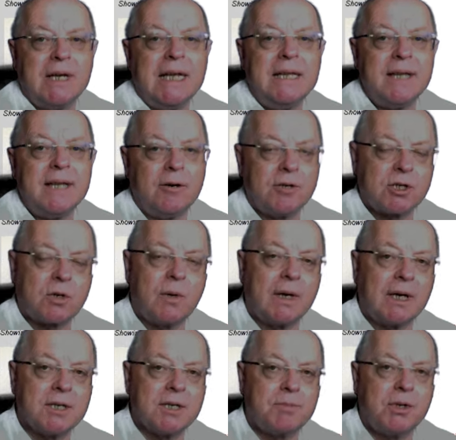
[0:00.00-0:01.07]
in there as
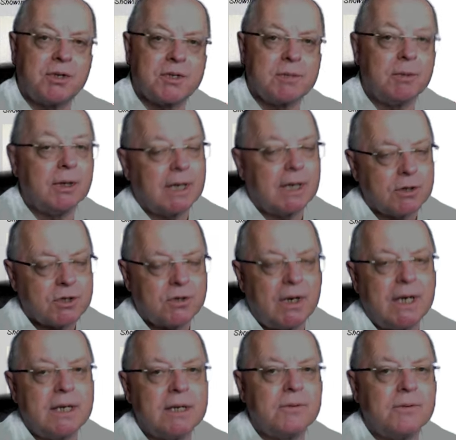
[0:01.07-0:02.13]
quickly as possible, and then go
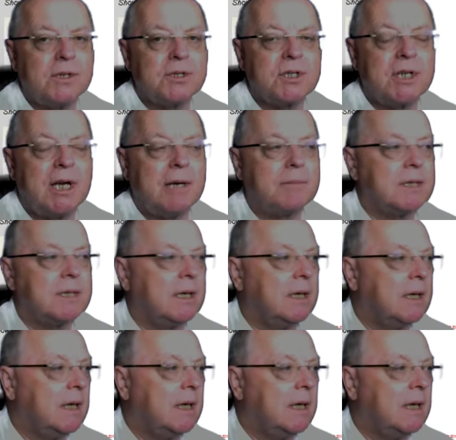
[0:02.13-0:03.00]
straight into the first chapter.